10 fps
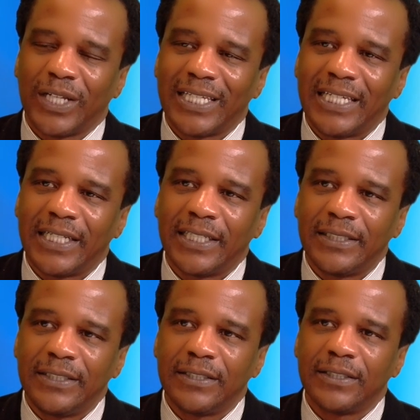when they get
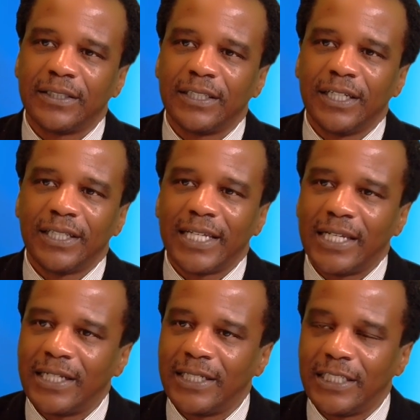in
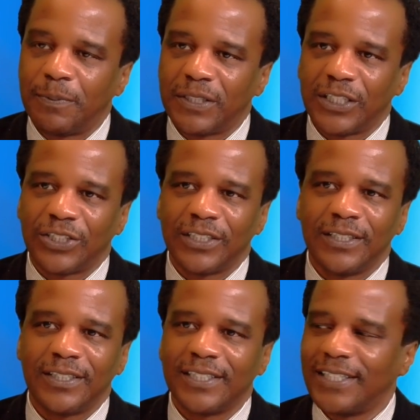these
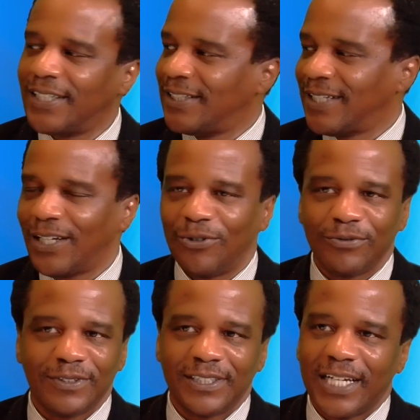positions,
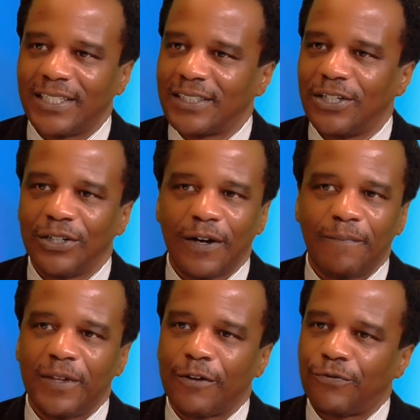they just hook
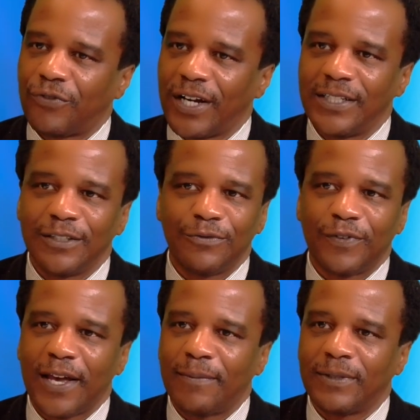up their friends and
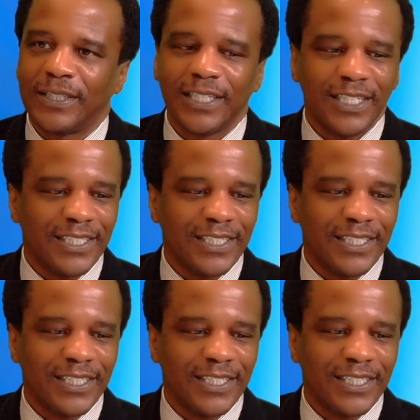family.